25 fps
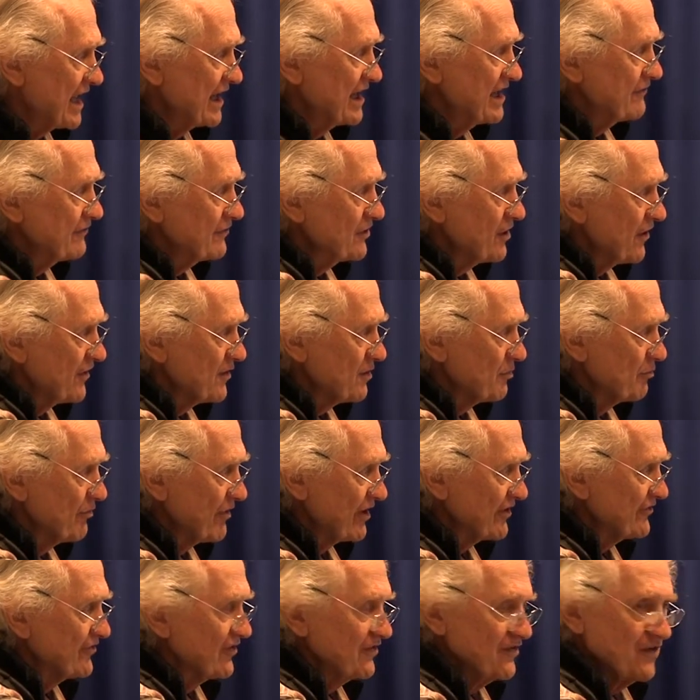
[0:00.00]
And even though the
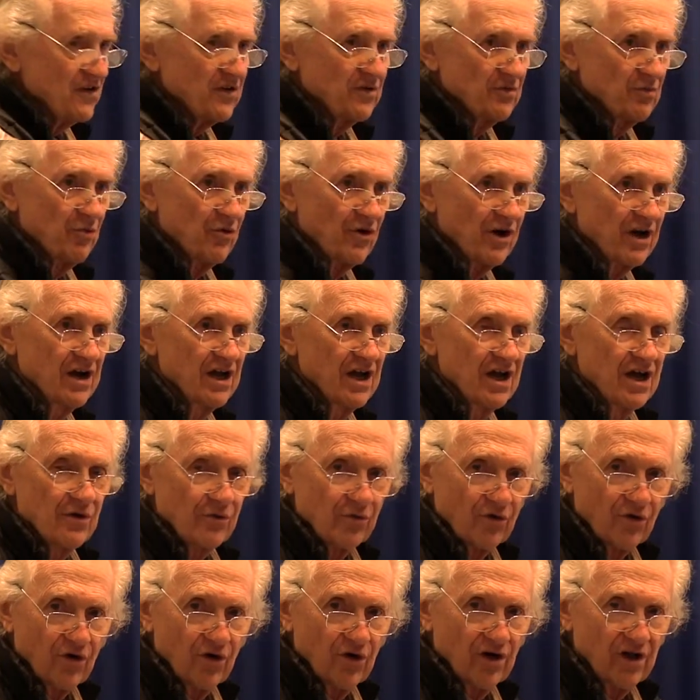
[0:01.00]
bricks at this point
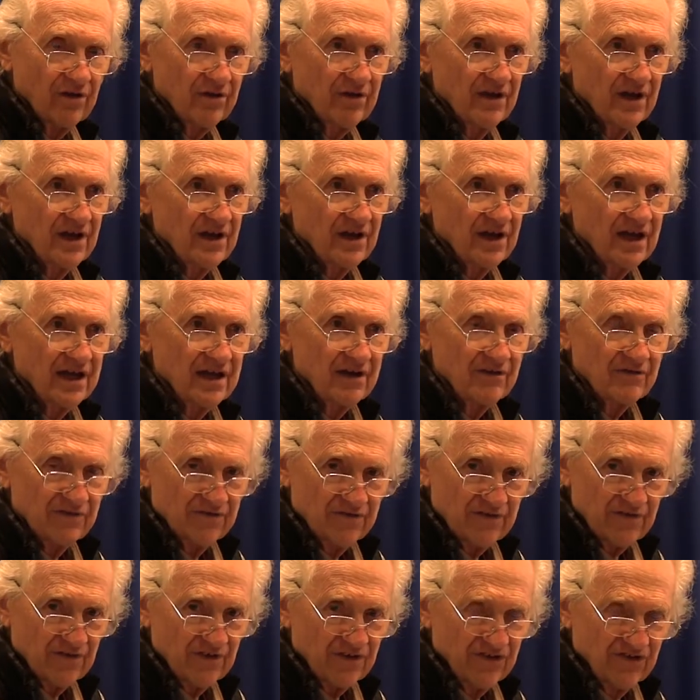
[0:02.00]
were all
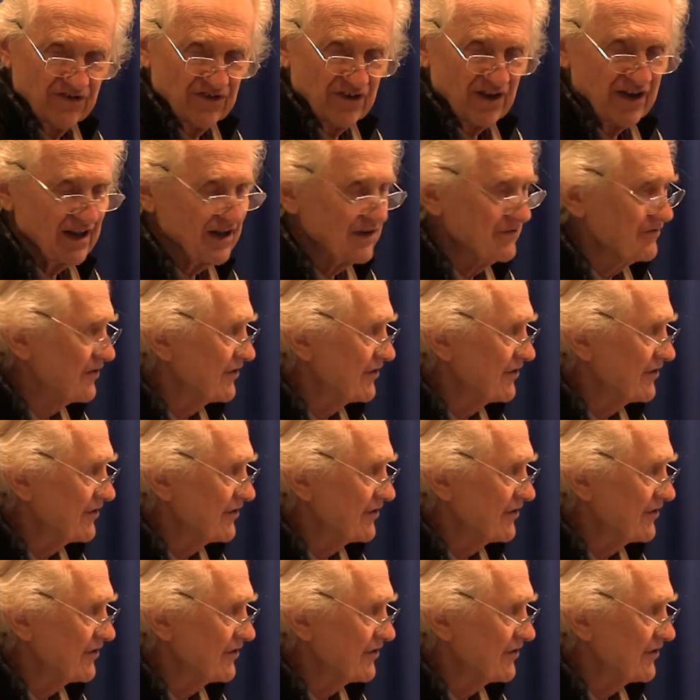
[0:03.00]
sitting